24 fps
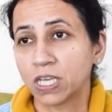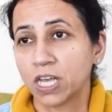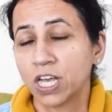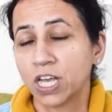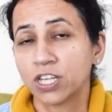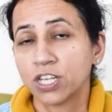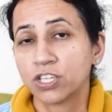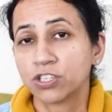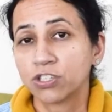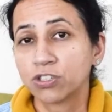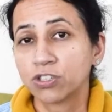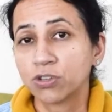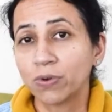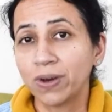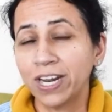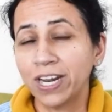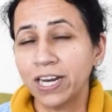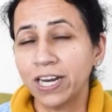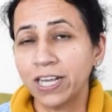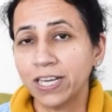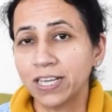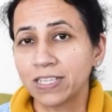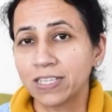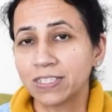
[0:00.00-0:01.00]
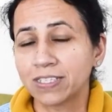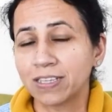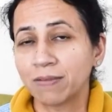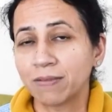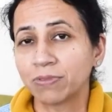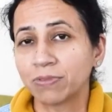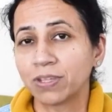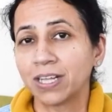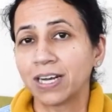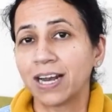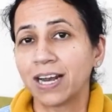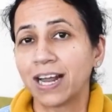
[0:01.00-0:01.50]
screening is
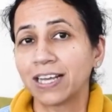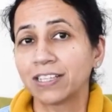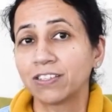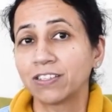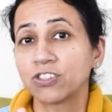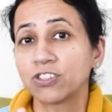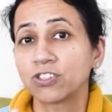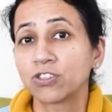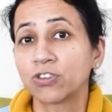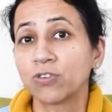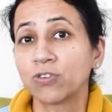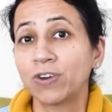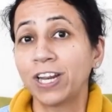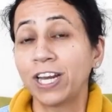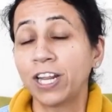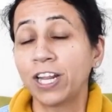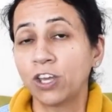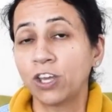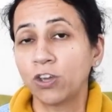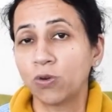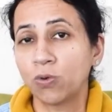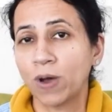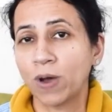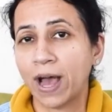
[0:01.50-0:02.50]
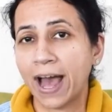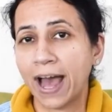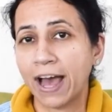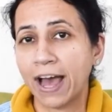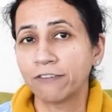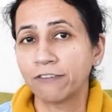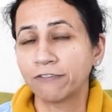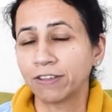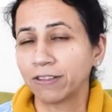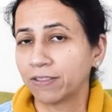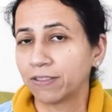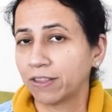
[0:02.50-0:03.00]
something like the screening you have
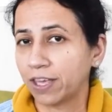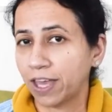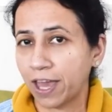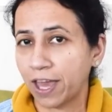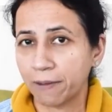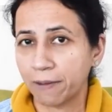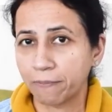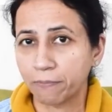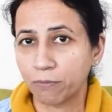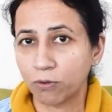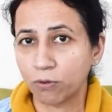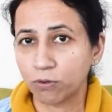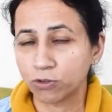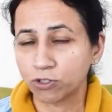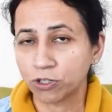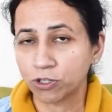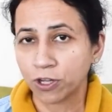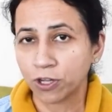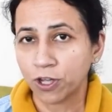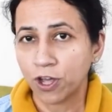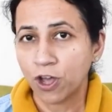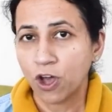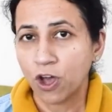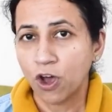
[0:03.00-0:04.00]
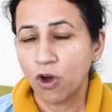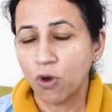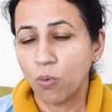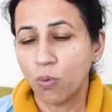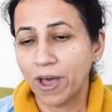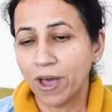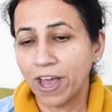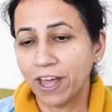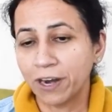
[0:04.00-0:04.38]
in the airport, where